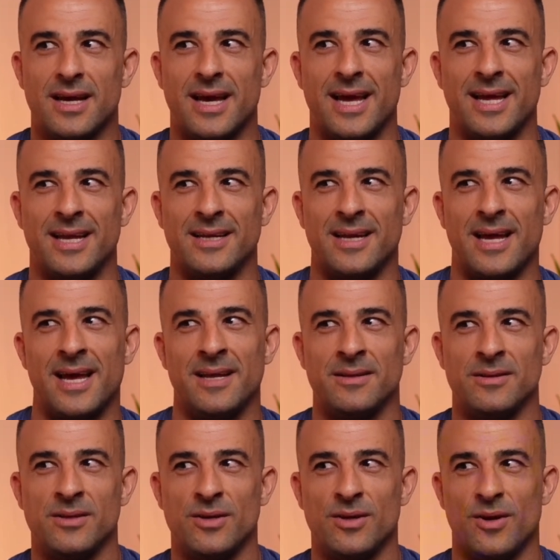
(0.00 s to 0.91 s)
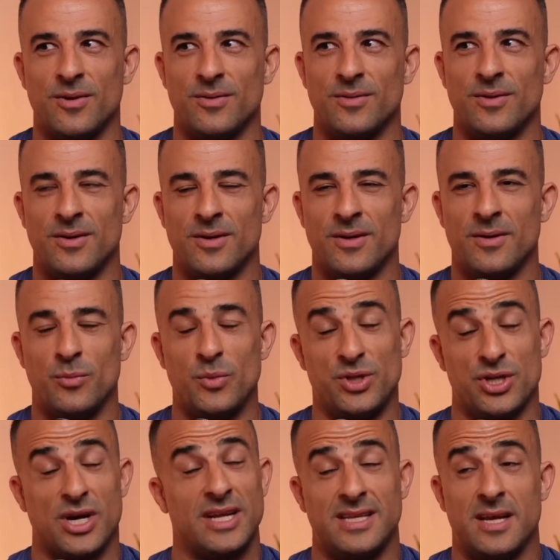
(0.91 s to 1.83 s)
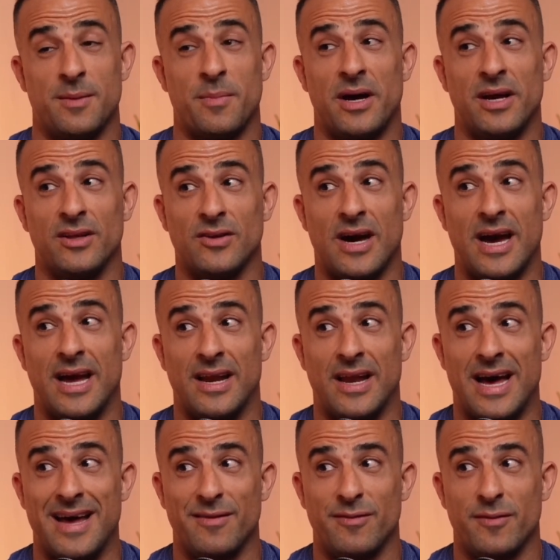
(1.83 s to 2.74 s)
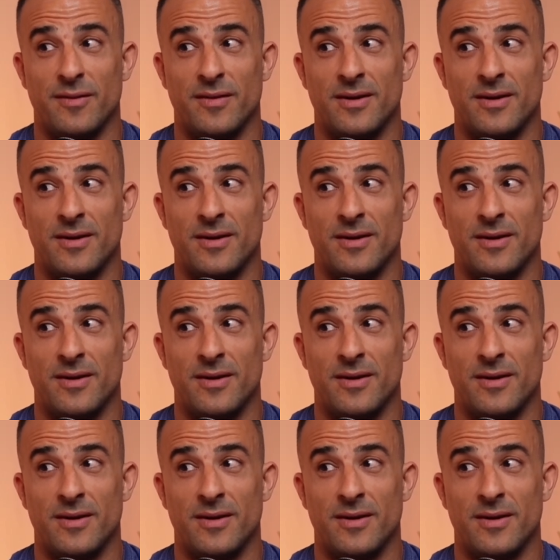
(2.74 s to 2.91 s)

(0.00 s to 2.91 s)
and which I did my entire life.